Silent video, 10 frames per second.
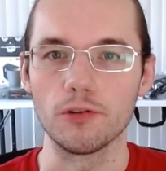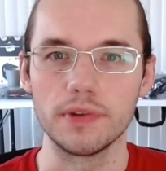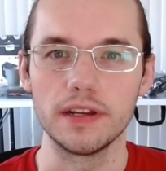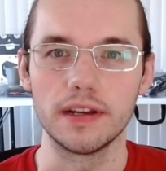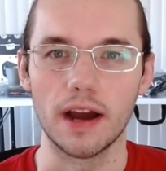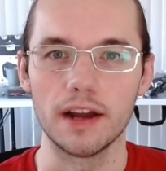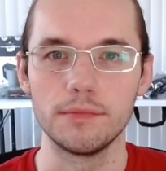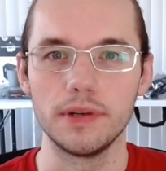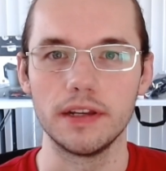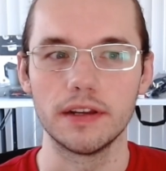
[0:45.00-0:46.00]
me, guide
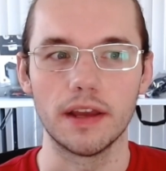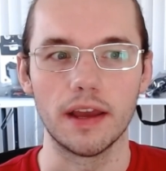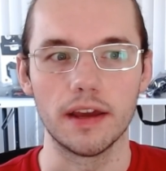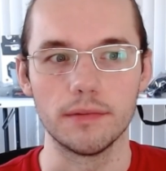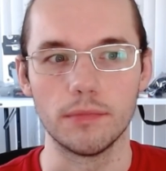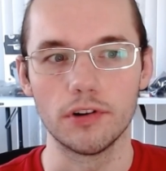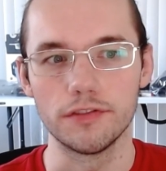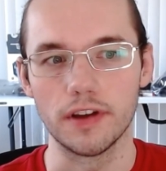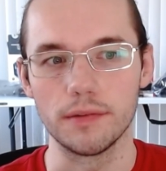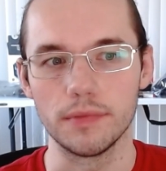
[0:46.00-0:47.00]
me, and
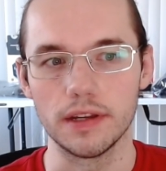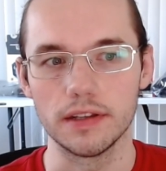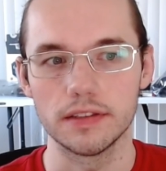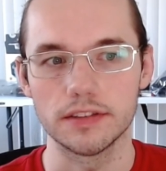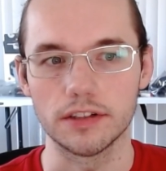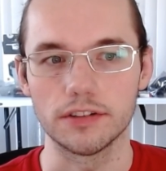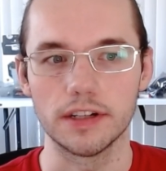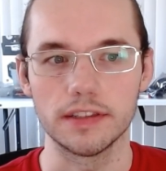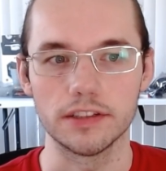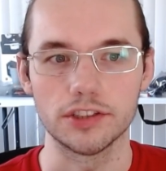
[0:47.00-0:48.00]
motivate me to
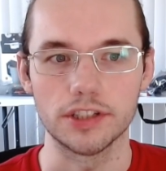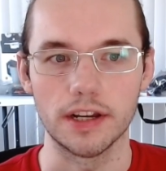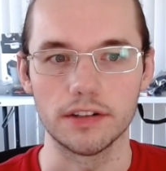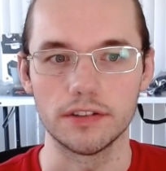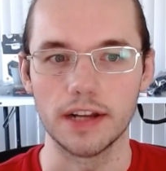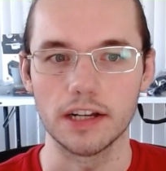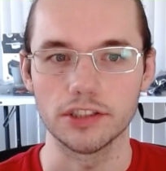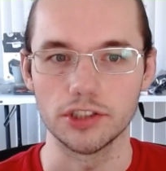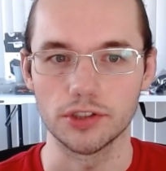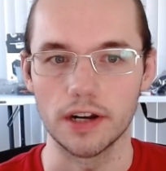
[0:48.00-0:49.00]
create this channel and
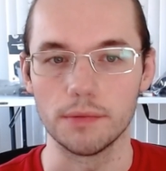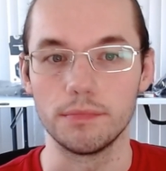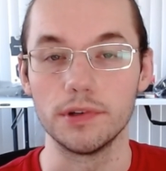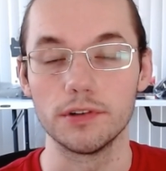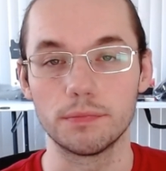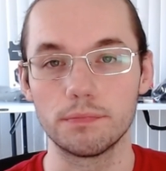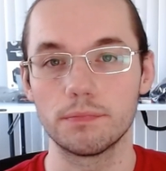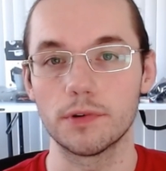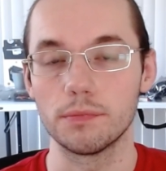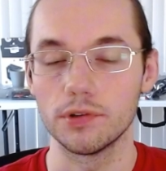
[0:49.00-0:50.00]
actually try to build
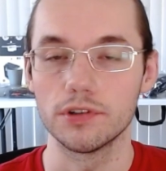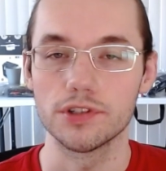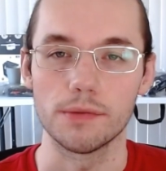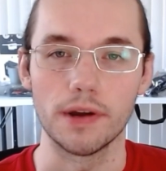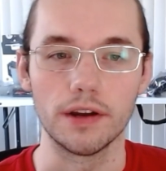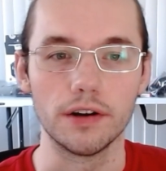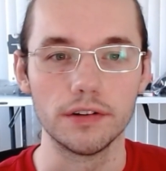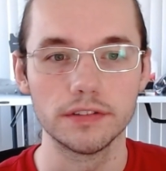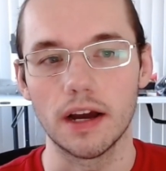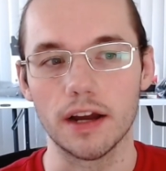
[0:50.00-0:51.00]
computers on my
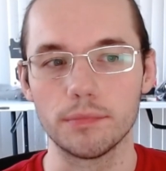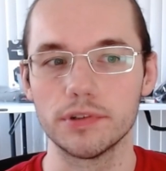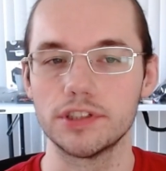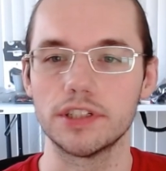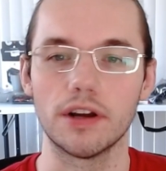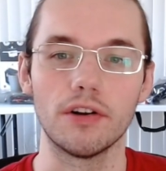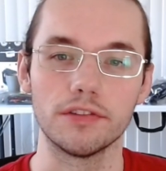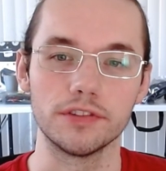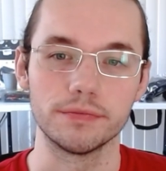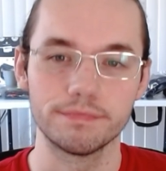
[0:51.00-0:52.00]
own. I appreciate all
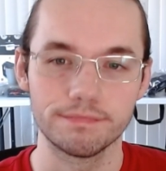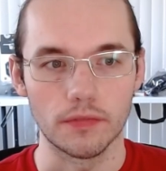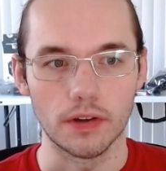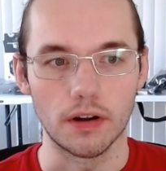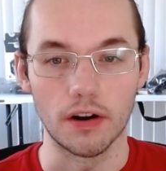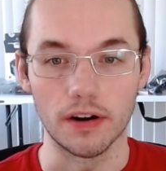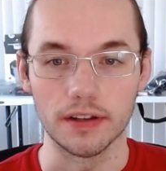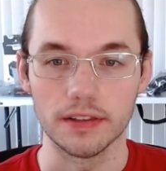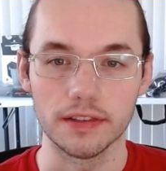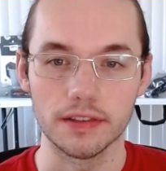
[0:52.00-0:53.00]
of you. All
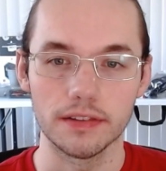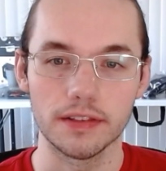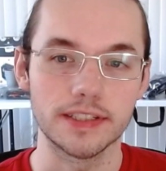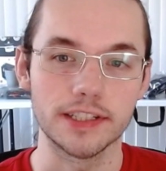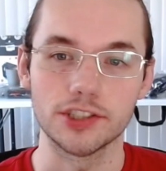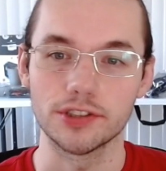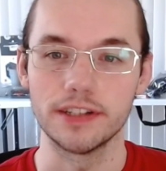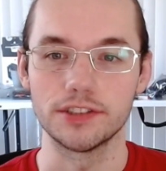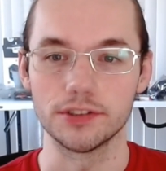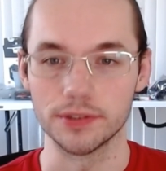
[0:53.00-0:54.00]
right, let's get
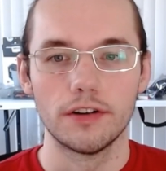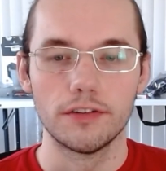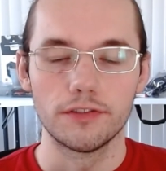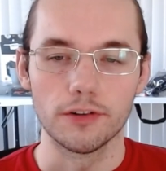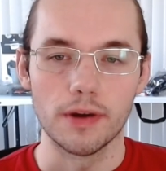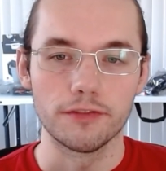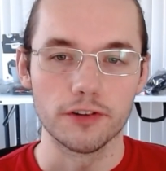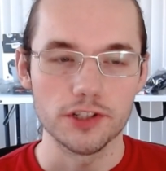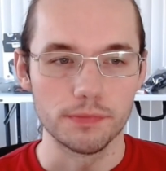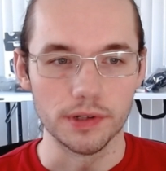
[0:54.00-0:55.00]
straight to it. For my
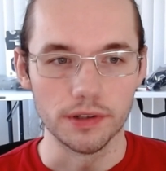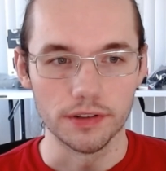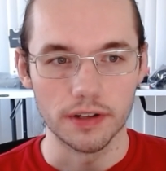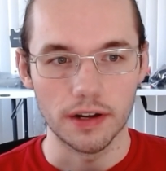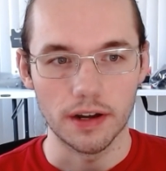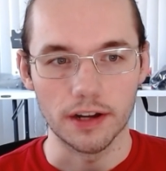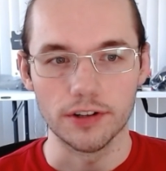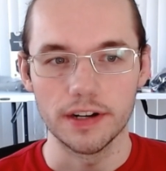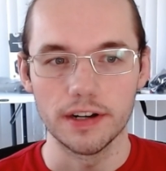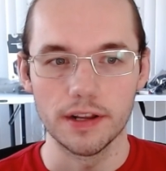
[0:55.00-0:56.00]
first build, I
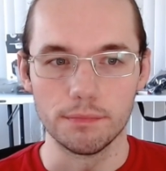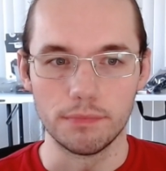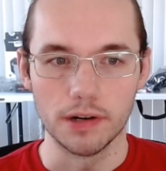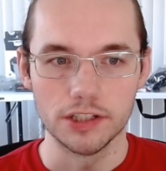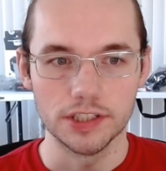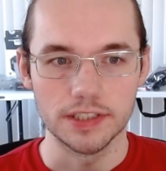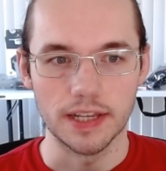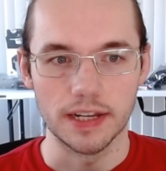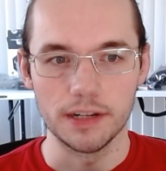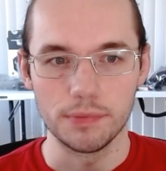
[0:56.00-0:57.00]
created a budget
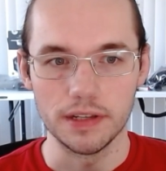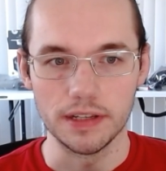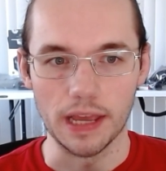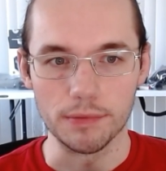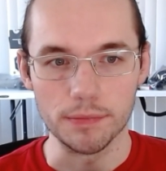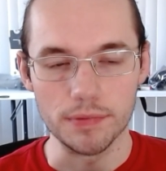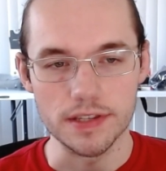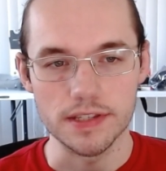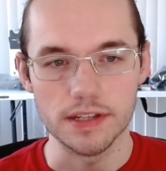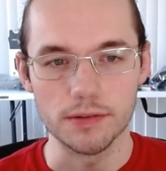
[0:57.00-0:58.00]
1080p gaming
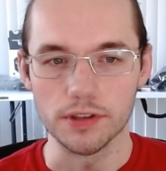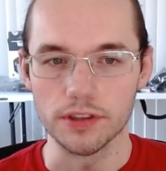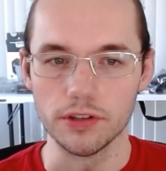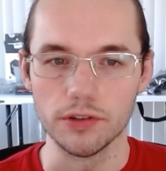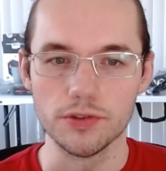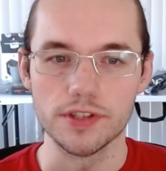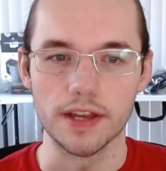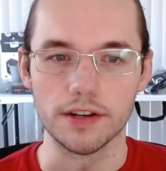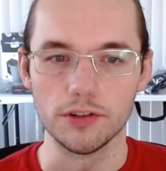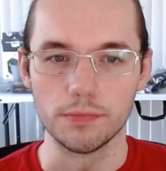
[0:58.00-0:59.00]
PC with used
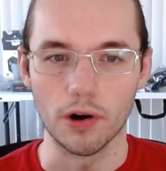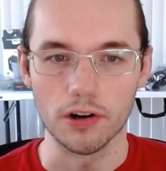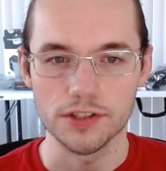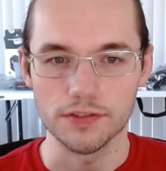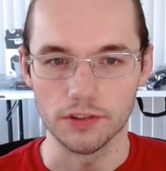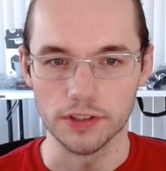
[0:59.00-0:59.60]
and new parts for only